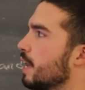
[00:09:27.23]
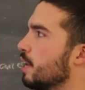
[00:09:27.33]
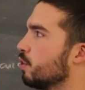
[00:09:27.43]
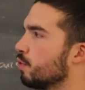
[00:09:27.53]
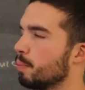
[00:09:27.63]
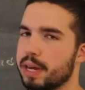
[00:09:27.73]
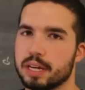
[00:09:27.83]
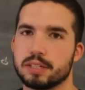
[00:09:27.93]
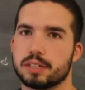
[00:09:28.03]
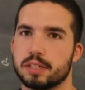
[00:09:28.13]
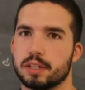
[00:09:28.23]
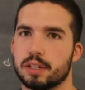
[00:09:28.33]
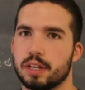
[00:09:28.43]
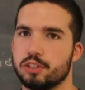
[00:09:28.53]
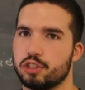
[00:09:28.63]
interval based
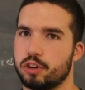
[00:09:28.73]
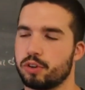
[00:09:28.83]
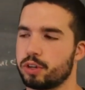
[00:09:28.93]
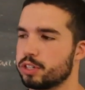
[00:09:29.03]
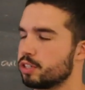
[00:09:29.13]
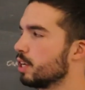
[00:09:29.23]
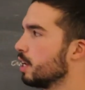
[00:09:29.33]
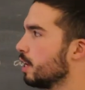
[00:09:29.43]
in general, because